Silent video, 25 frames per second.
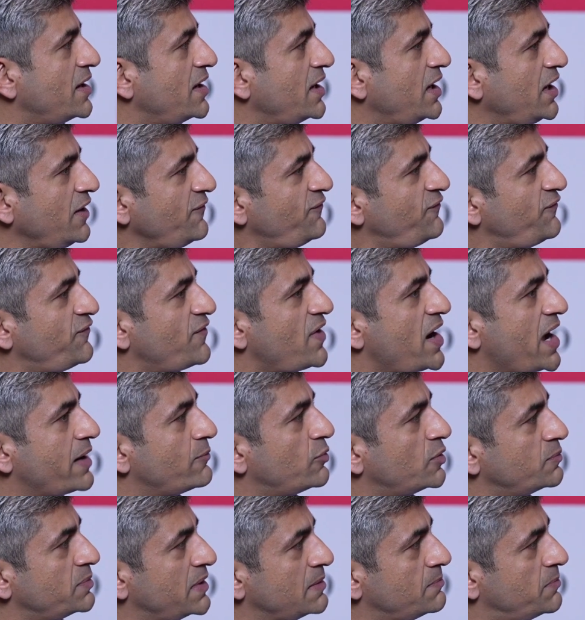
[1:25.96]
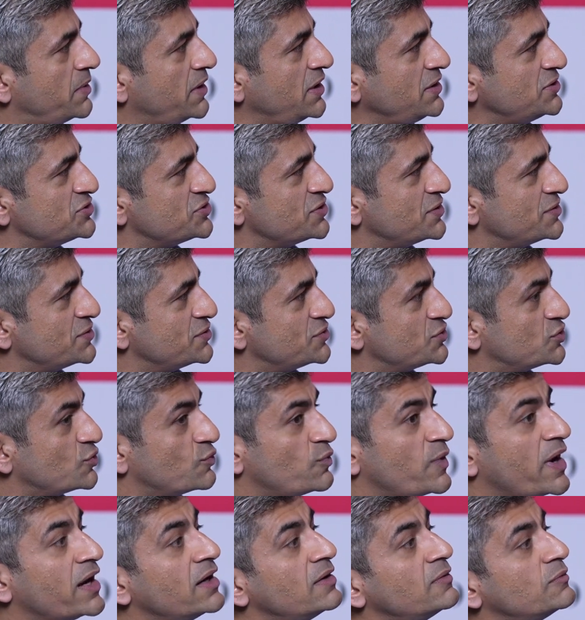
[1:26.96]
If I would be breached to
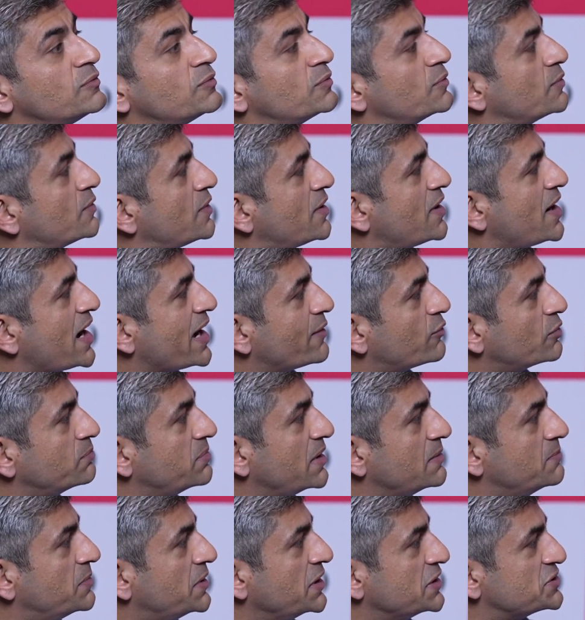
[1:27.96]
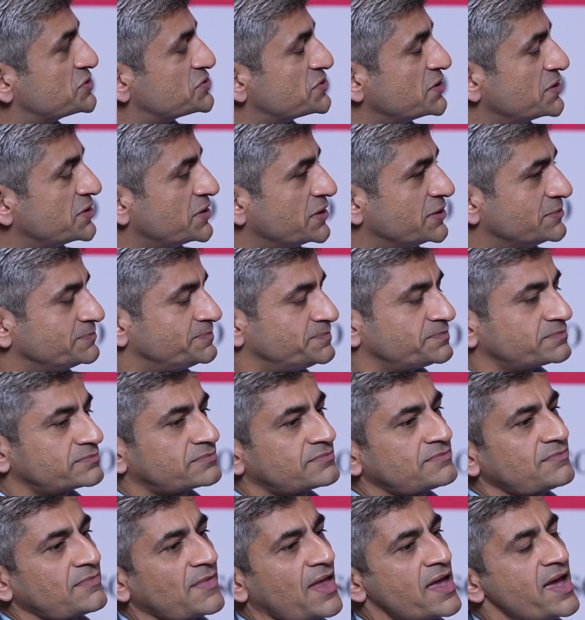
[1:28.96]
when I would be breached in here.
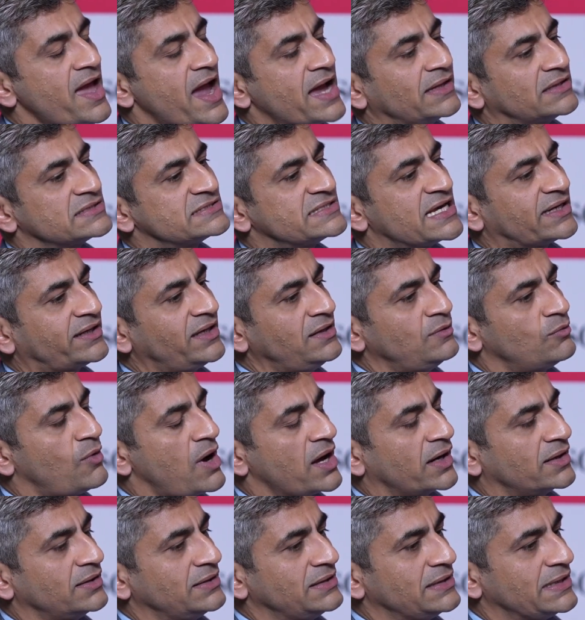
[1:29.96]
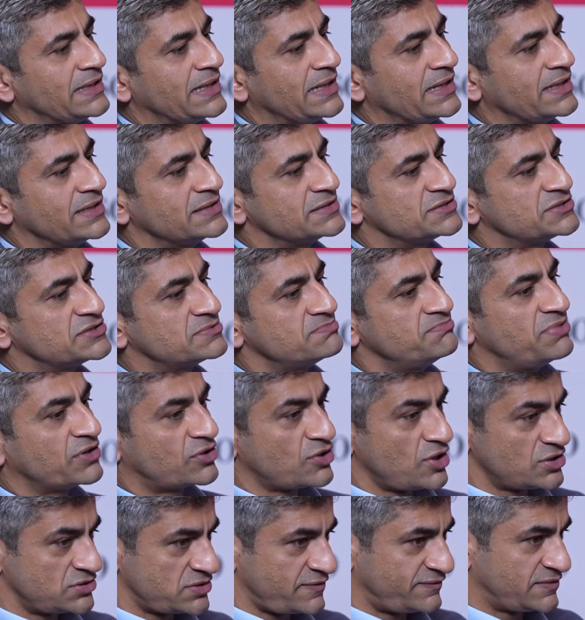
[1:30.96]
And the second one is
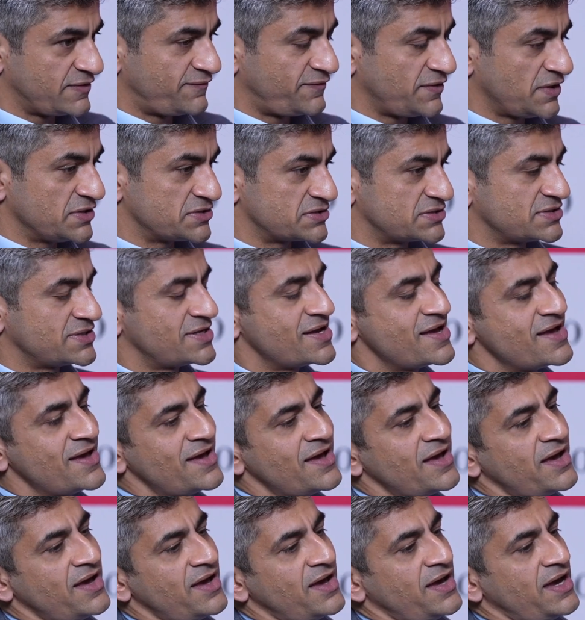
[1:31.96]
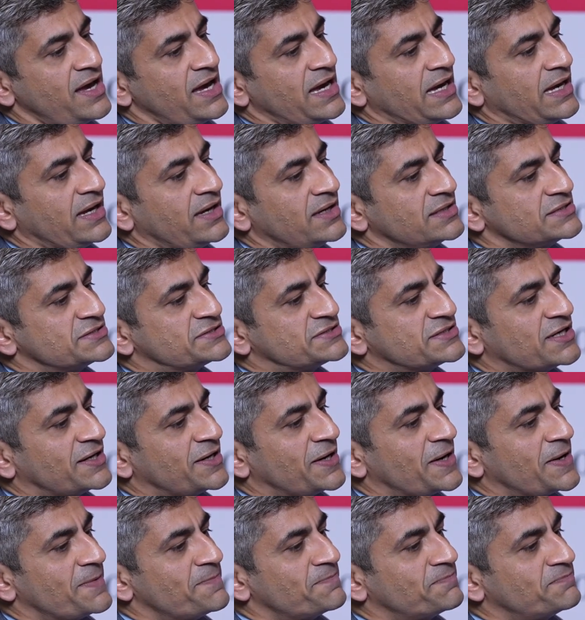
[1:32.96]
because of the first, is
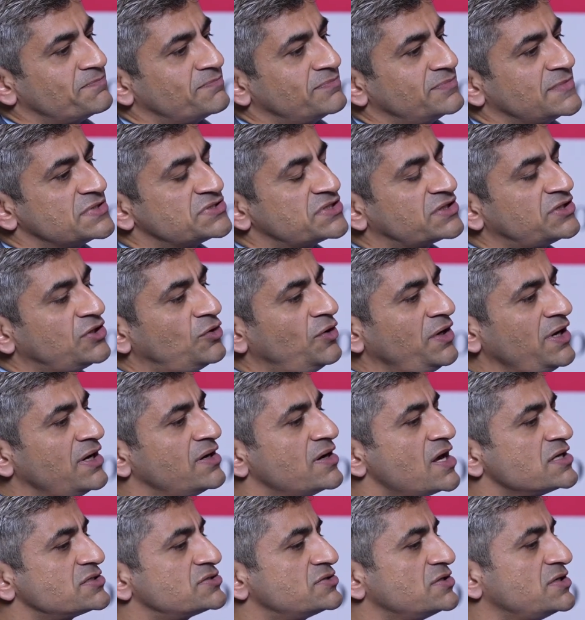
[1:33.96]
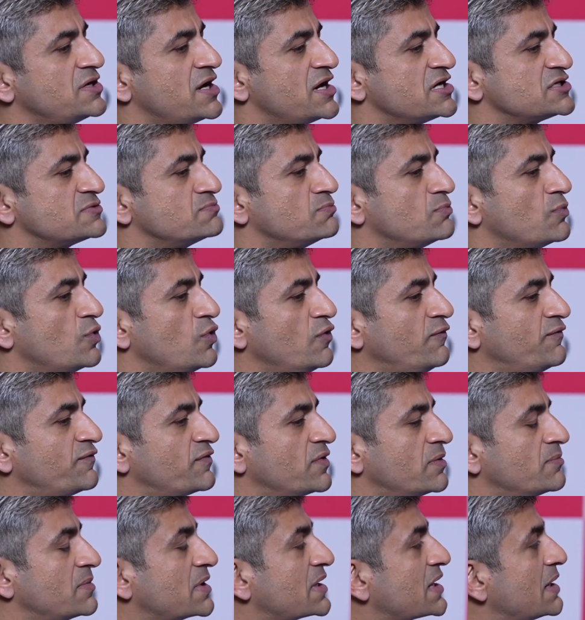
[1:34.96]
the security industry has moved
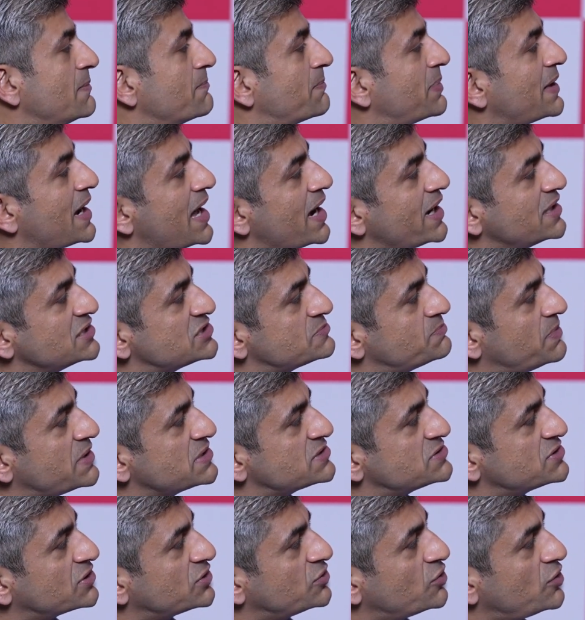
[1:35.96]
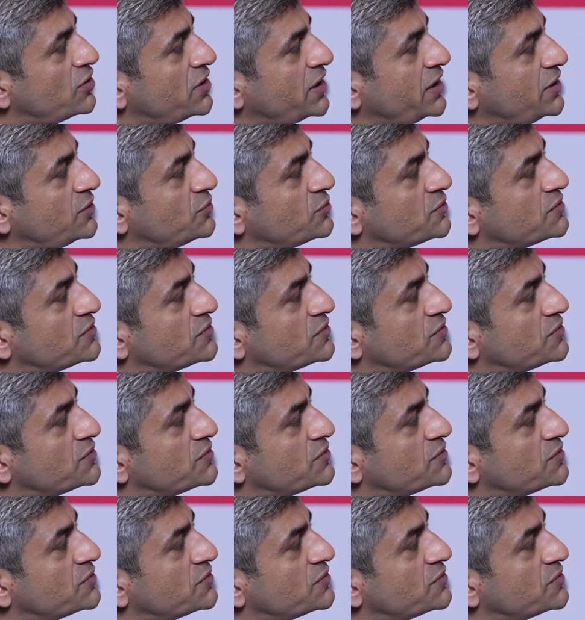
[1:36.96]
from compliance-based security to